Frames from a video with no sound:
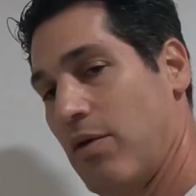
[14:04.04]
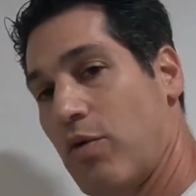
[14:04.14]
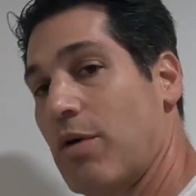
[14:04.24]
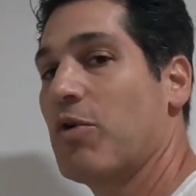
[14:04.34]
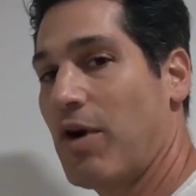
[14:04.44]

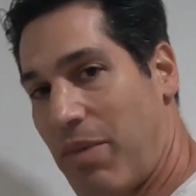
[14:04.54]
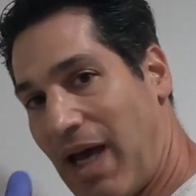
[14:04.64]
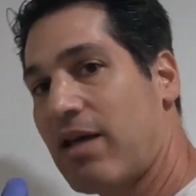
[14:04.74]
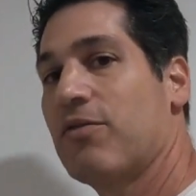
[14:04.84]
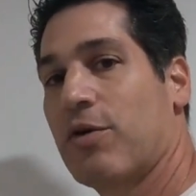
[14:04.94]
When I'm going
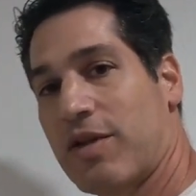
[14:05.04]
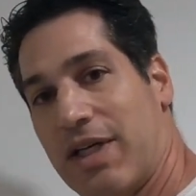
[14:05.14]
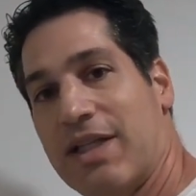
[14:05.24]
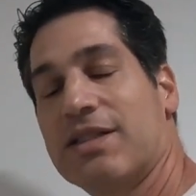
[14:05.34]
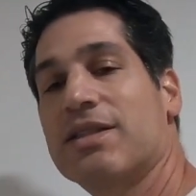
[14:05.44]
back and forth
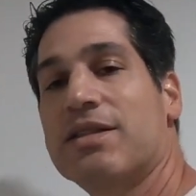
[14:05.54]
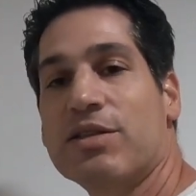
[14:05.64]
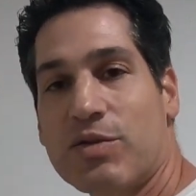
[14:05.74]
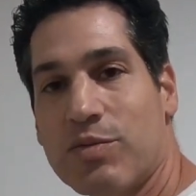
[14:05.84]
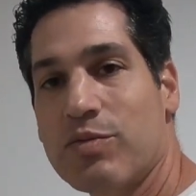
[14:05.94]
like this
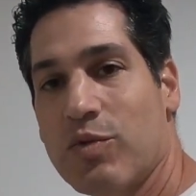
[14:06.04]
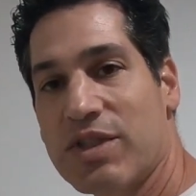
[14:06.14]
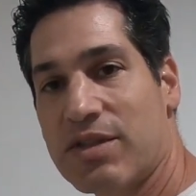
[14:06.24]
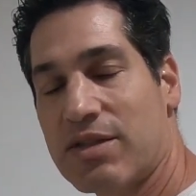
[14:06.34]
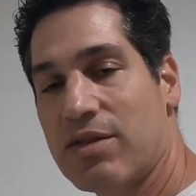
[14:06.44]
is
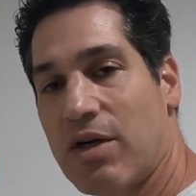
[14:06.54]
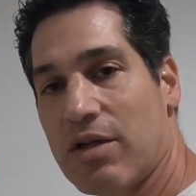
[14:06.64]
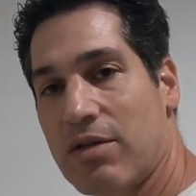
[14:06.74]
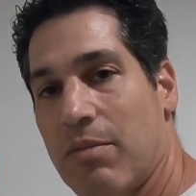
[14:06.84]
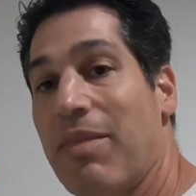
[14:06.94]
what's
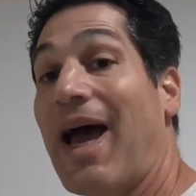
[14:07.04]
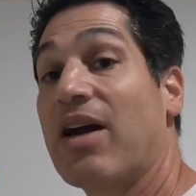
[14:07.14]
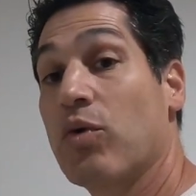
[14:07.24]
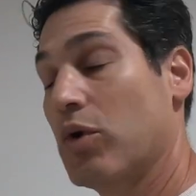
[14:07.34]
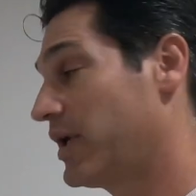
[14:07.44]
called
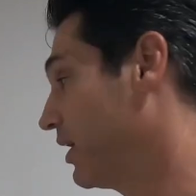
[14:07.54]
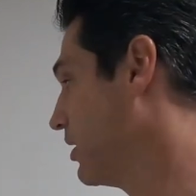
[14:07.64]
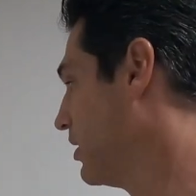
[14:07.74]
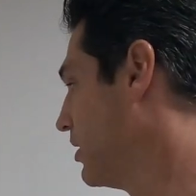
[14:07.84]
back rolling.